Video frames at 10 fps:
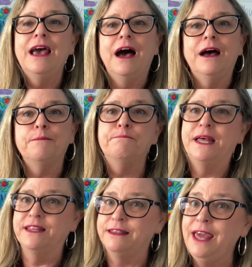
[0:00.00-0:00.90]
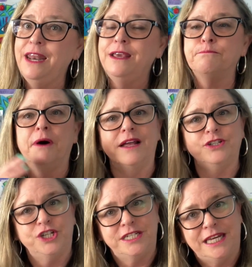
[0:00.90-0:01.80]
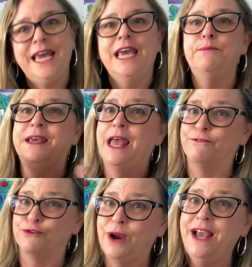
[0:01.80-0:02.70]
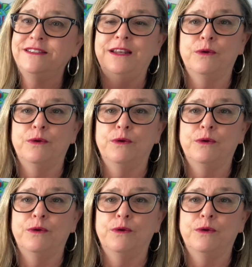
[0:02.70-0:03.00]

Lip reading: Bell Atlantic bought GTE, became Verizon.